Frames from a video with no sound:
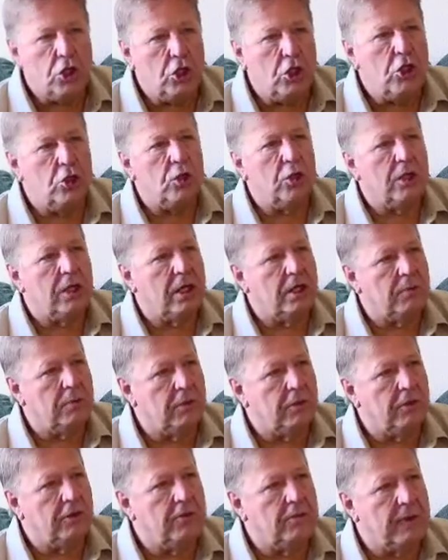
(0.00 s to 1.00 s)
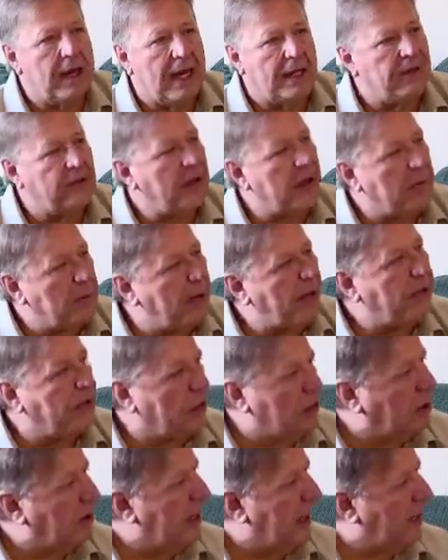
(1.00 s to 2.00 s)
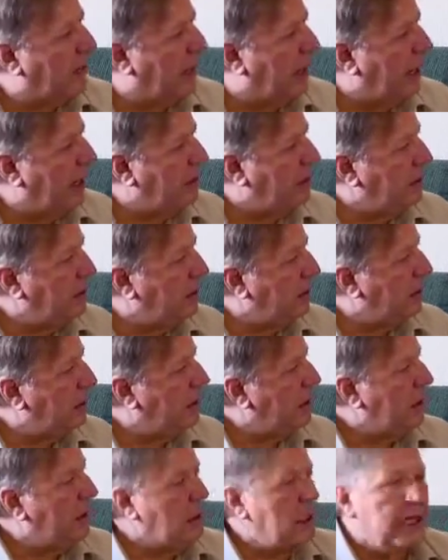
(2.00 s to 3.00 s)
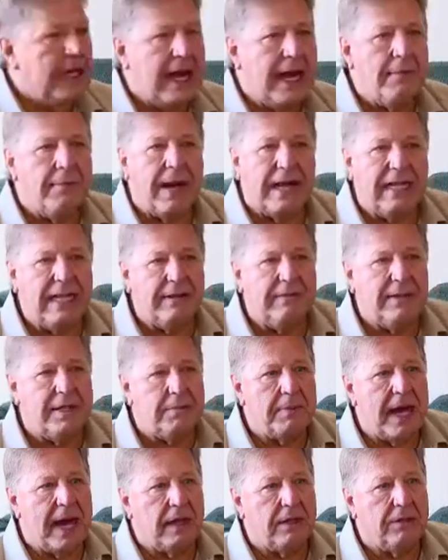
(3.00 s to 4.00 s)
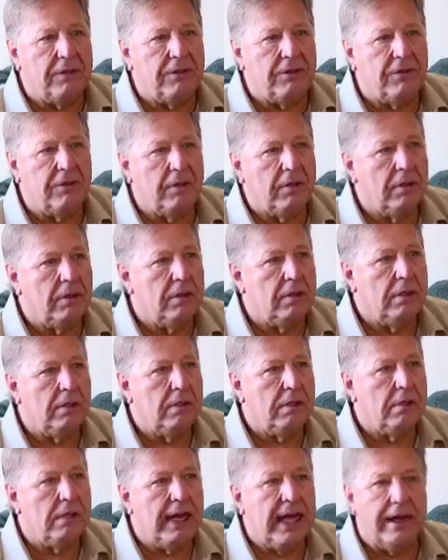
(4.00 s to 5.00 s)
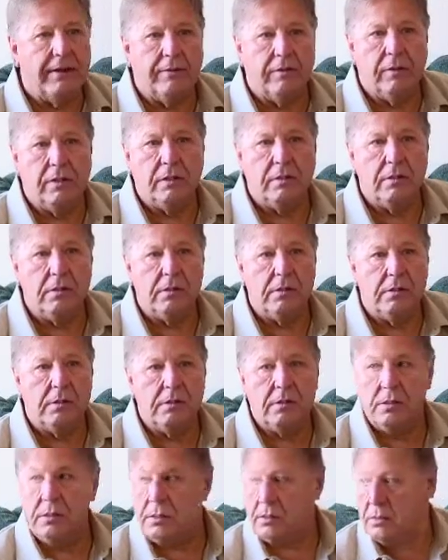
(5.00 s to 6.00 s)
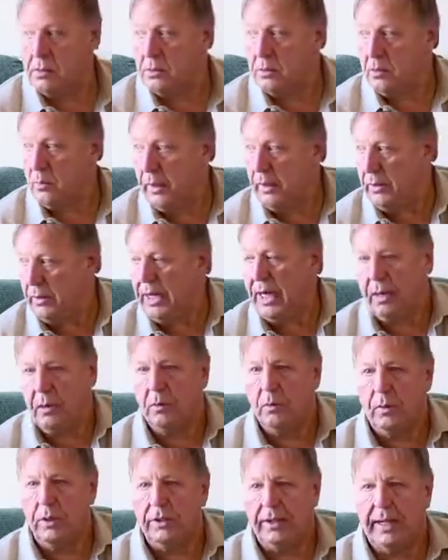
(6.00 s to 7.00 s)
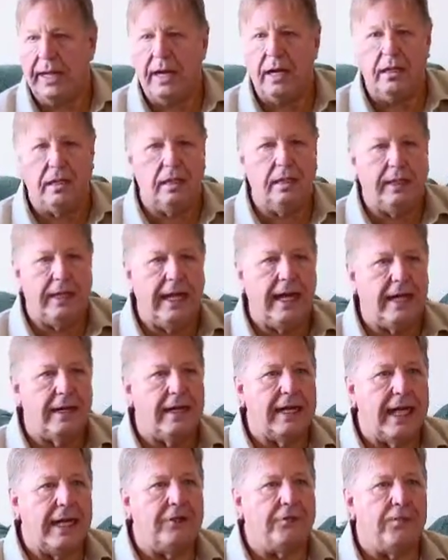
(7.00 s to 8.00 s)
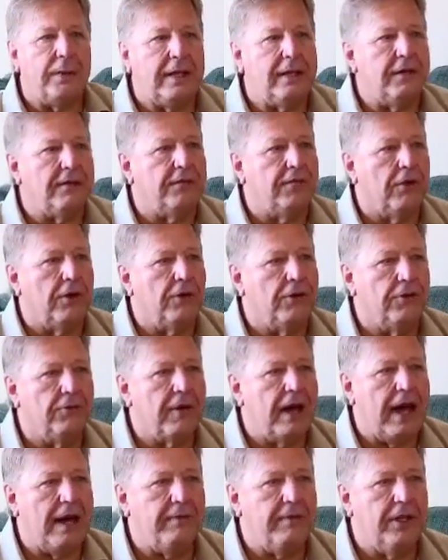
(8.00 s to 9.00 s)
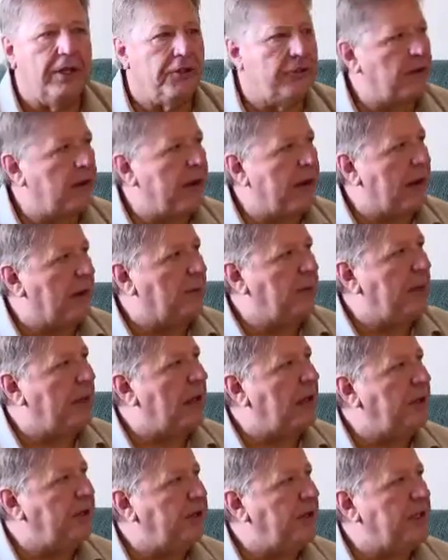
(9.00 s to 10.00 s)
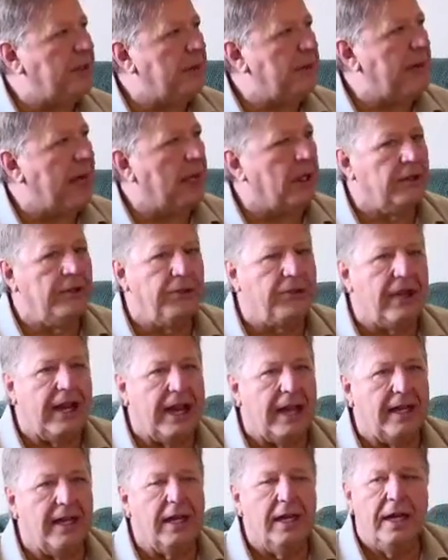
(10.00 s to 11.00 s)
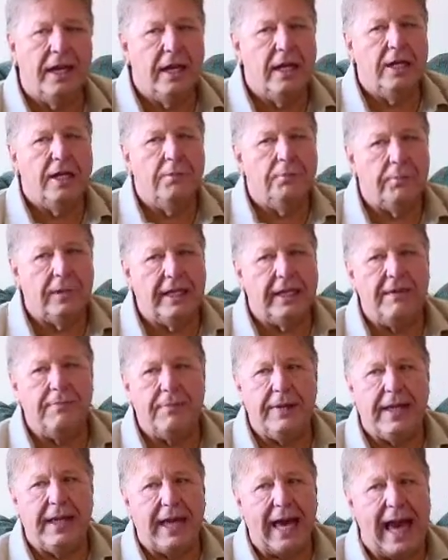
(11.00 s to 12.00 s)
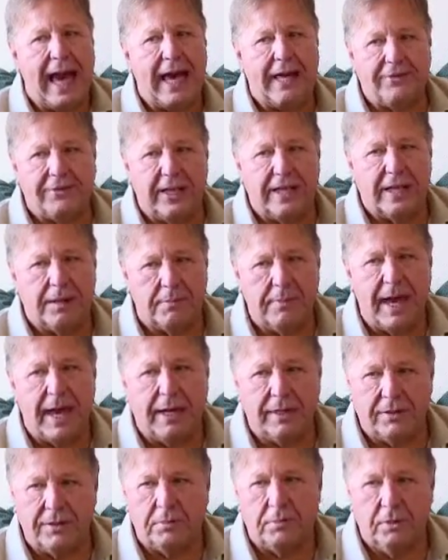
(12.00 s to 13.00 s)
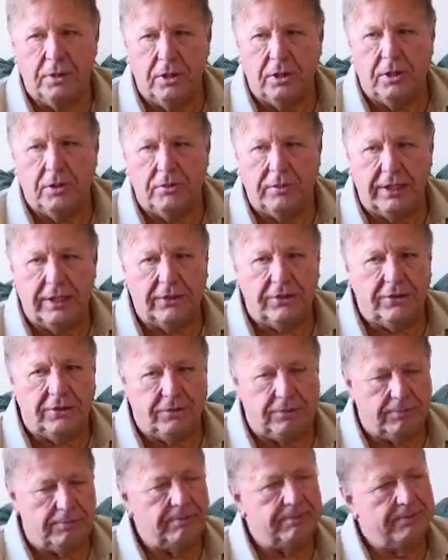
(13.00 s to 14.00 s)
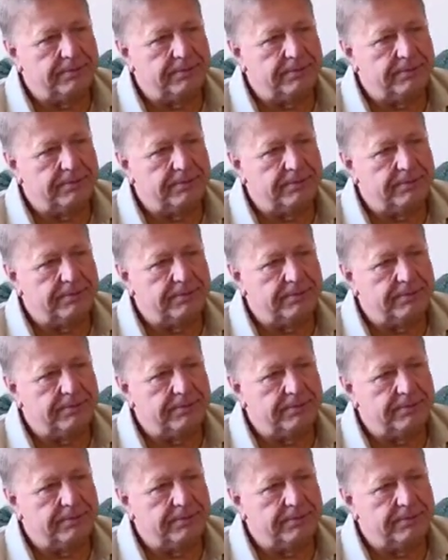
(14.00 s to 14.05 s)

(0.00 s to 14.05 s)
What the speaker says: you can move mountains. Now, everybody's heard that, right? Anybody live in the mountains? Ever? Karen and I spent the first 5 years of our marriage in the mountains, and believe me, asking a mountain to move is